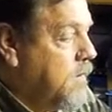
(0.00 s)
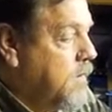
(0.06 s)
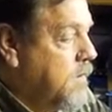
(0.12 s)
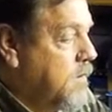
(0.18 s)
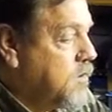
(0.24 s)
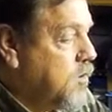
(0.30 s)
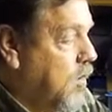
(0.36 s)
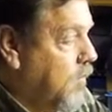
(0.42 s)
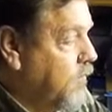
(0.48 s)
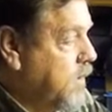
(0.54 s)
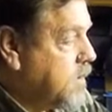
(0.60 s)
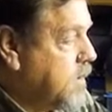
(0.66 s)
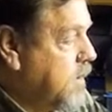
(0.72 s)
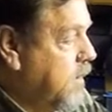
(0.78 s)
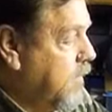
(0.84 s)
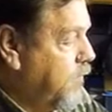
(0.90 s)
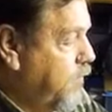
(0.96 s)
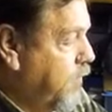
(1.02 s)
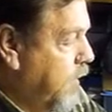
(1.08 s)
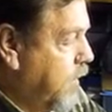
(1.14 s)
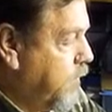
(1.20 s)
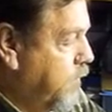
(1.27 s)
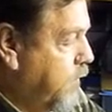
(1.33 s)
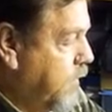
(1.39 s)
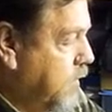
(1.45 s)
So obviously if
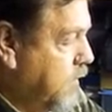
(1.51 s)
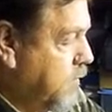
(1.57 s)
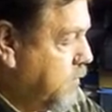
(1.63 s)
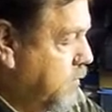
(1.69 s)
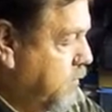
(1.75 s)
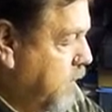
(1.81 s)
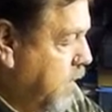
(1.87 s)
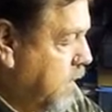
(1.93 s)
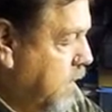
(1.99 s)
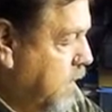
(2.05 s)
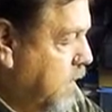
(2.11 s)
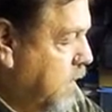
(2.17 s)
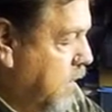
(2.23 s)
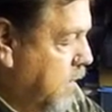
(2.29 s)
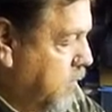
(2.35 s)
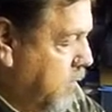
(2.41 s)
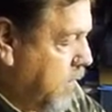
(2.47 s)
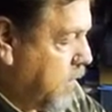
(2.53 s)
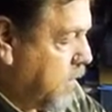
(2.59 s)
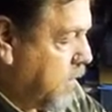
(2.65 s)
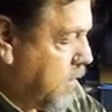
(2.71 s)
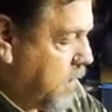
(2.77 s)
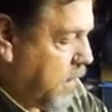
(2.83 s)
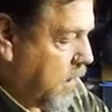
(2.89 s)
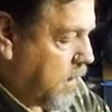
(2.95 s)
I fit a bigger, I might
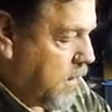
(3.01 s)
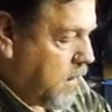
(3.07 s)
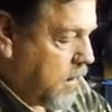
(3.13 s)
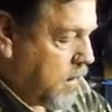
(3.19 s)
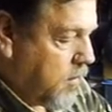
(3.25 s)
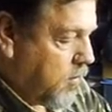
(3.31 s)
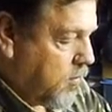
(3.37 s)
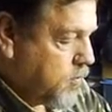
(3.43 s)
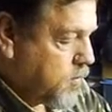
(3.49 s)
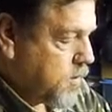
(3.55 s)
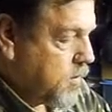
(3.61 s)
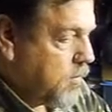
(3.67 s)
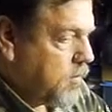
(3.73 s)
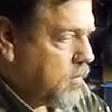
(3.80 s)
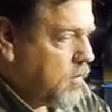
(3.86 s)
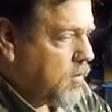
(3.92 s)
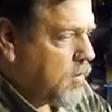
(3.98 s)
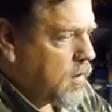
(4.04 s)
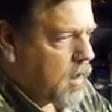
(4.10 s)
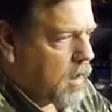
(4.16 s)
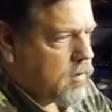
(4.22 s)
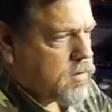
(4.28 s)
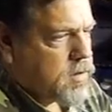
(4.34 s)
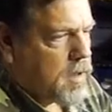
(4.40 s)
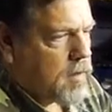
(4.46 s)
get dead groups to
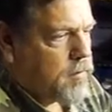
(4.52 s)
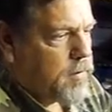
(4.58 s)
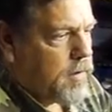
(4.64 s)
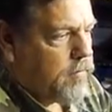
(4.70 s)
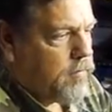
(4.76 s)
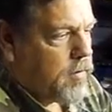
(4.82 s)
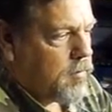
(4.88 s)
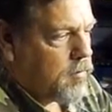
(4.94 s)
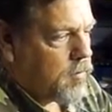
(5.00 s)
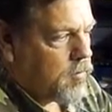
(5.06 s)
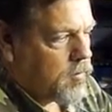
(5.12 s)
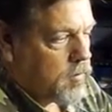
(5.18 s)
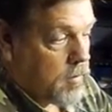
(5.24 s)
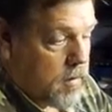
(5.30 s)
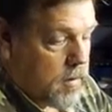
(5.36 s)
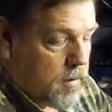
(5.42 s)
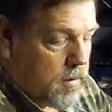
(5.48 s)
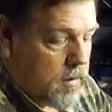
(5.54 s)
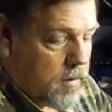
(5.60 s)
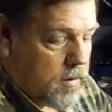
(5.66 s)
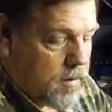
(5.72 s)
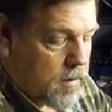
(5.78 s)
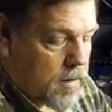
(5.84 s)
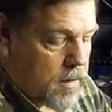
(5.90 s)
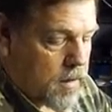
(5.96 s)
close up even more.
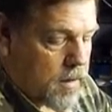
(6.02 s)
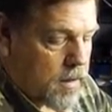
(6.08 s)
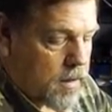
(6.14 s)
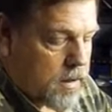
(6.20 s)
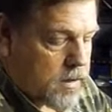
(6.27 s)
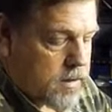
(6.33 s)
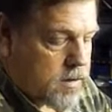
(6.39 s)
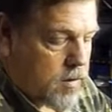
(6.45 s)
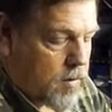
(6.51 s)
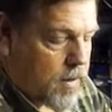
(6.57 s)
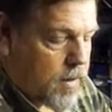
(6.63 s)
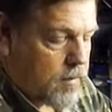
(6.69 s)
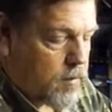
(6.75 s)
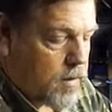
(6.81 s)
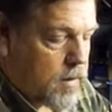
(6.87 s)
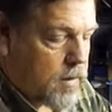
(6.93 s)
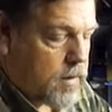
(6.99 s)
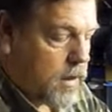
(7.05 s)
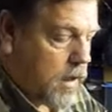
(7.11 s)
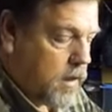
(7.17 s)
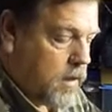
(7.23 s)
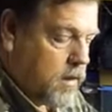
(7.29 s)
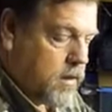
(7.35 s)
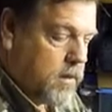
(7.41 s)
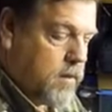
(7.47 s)
So I will
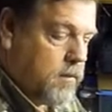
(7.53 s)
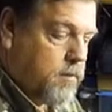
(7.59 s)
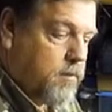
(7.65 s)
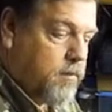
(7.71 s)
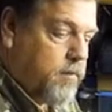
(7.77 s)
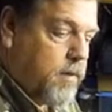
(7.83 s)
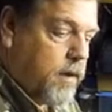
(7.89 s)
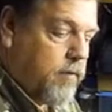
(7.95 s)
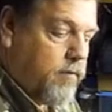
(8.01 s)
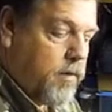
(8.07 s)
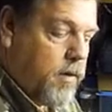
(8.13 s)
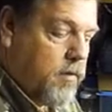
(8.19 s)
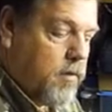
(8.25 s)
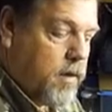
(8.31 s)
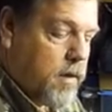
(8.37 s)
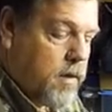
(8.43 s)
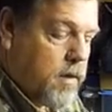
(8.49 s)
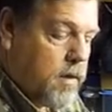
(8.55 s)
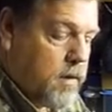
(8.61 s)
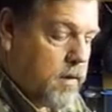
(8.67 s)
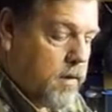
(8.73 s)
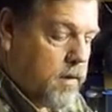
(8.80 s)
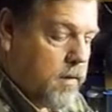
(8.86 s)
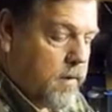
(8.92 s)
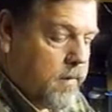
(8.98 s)
end the review here.
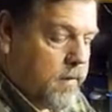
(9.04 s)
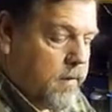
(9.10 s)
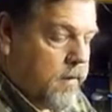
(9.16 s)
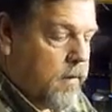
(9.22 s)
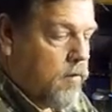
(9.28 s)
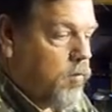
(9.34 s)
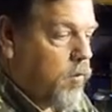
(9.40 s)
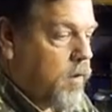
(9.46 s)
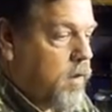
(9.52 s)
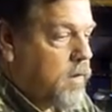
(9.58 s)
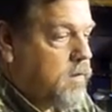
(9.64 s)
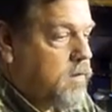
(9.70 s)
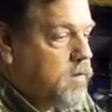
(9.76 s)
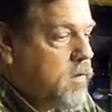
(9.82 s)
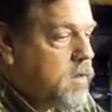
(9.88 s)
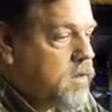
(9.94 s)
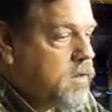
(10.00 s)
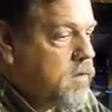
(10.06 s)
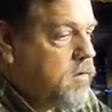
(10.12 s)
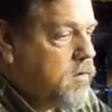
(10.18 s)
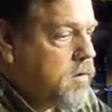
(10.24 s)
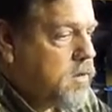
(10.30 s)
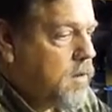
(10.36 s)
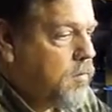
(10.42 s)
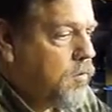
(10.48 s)
What I'll do is
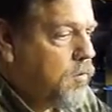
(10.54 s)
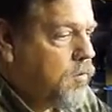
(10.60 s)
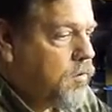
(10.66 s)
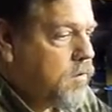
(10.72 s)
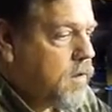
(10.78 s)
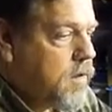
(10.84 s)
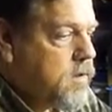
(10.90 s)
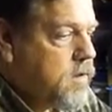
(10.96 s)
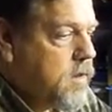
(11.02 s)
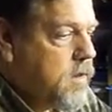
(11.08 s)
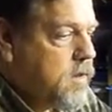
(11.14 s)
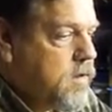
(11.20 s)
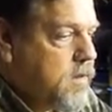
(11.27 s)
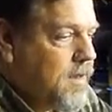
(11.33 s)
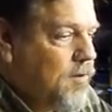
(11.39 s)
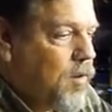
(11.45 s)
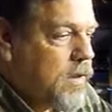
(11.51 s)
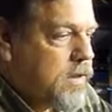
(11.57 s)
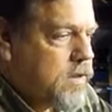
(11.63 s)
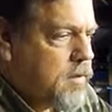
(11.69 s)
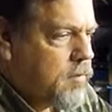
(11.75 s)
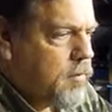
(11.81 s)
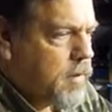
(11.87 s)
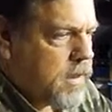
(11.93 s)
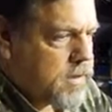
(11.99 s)
do some more testing, see what's
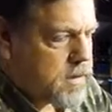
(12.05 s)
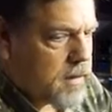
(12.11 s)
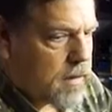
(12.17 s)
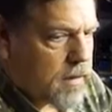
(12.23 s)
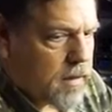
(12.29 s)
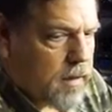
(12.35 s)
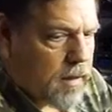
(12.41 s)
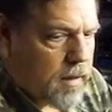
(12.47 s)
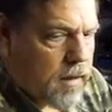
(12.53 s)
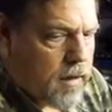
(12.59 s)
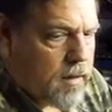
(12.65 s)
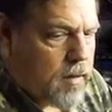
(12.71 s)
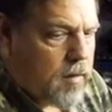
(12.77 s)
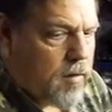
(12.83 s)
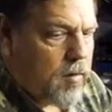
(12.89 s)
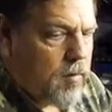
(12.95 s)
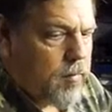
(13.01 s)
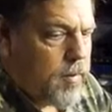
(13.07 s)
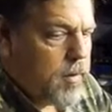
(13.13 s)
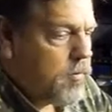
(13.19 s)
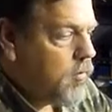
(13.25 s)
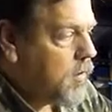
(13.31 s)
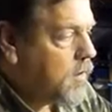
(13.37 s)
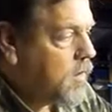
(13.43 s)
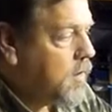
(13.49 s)
the best I can get the
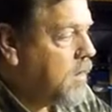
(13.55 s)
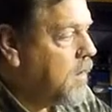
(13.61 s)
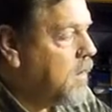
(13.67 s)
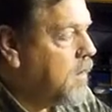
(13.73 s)
grouping with.